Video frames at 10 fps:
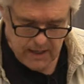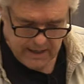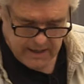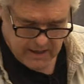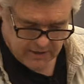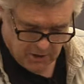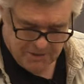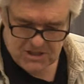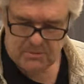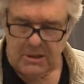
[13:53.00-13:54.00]
Uh,
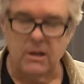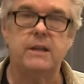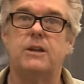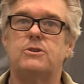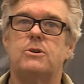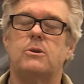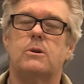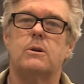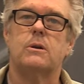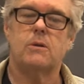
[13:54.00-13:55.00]
nobody's gonna be looking at
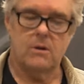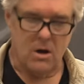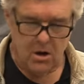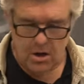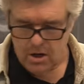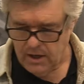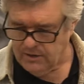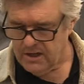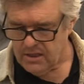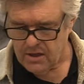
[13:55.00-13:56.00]
your car
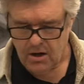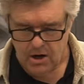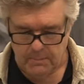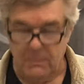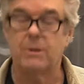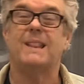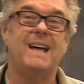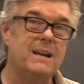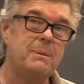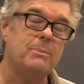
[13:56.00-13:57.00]
underneath the carpet, but a
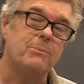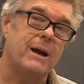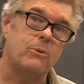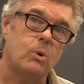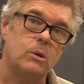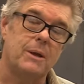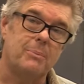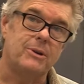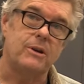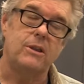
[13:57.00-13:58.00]
lot of people might roll up
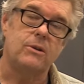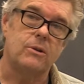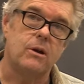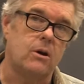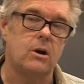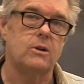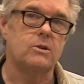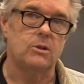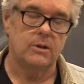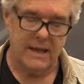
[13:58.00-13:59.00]
underneath your car
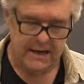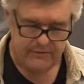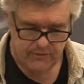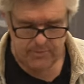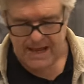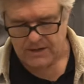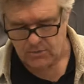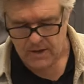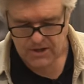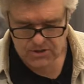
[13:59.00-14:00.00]
to look at it from that
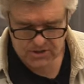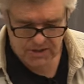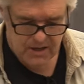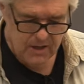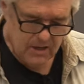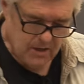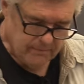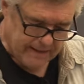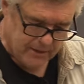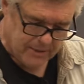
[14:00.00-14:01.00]
direction.
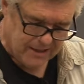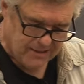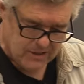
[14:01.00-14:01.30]
That'll make